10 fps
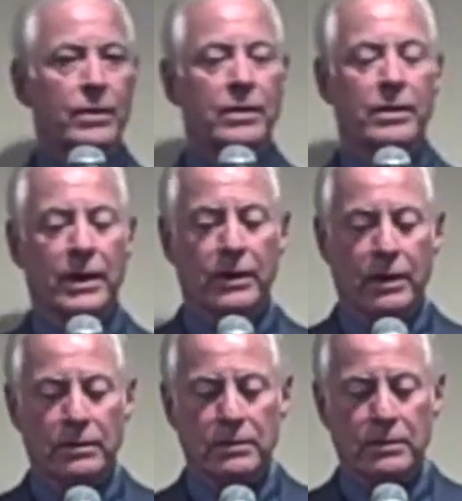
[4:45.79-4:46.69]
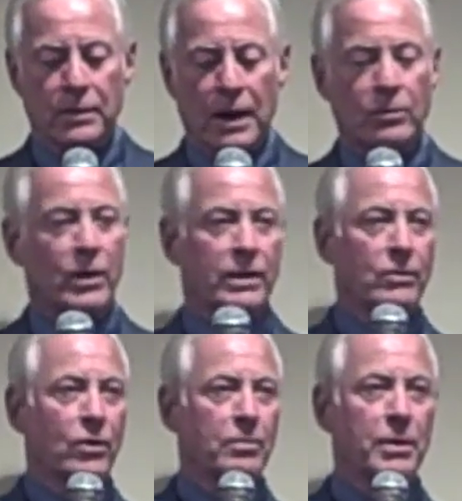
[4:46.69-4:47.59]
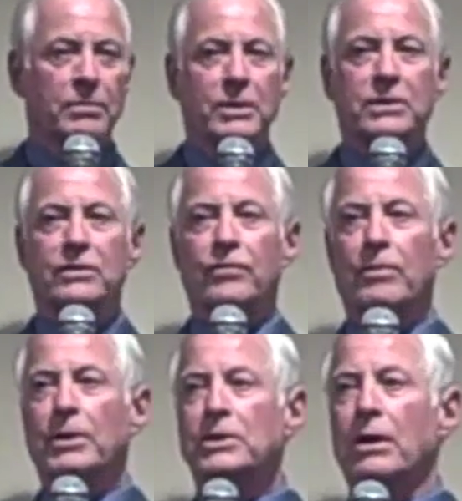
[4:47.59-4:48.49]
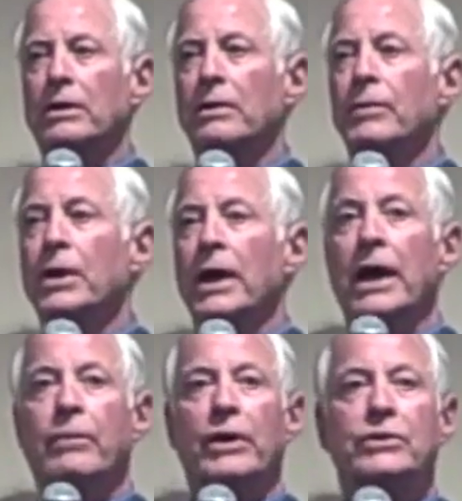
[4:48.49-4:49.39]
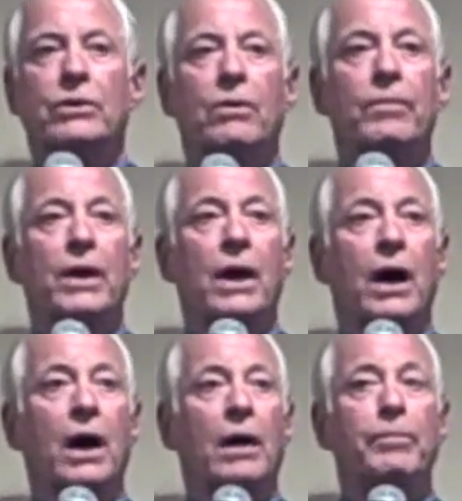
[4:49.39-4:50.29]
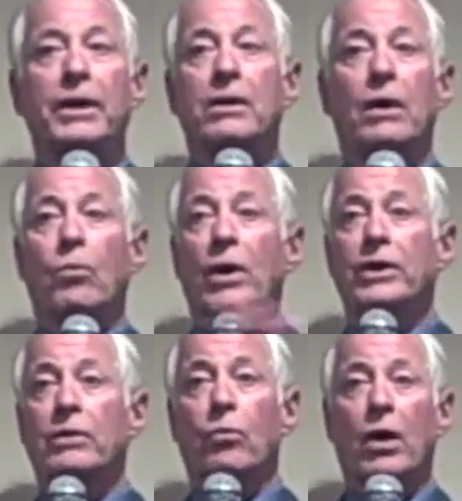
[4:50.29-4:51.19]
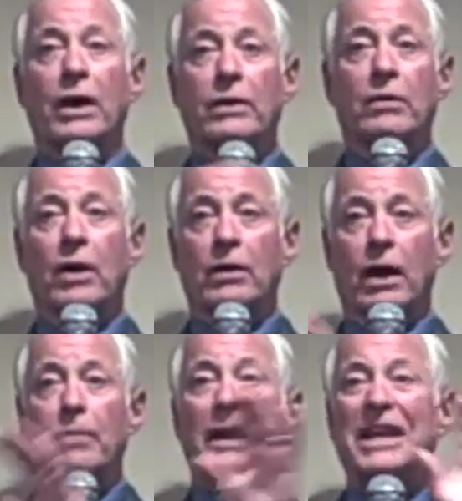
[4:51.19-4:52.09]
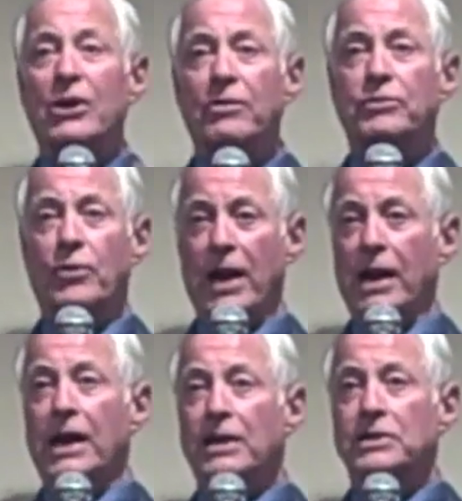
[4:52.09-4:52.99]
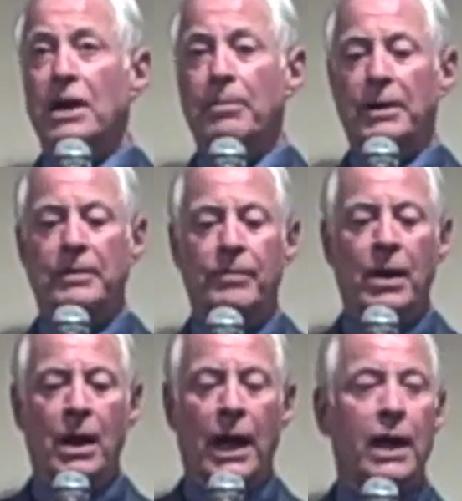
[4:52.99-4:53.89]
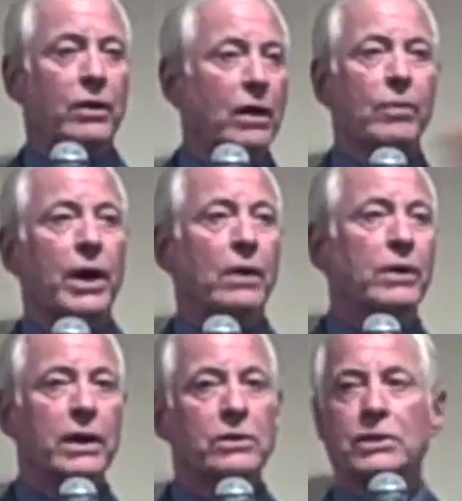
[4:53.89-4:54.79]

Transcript: are not really going to be in business for much longer. Anyway, so Pete got 1 year, got a year of training in his company, and then went out and he could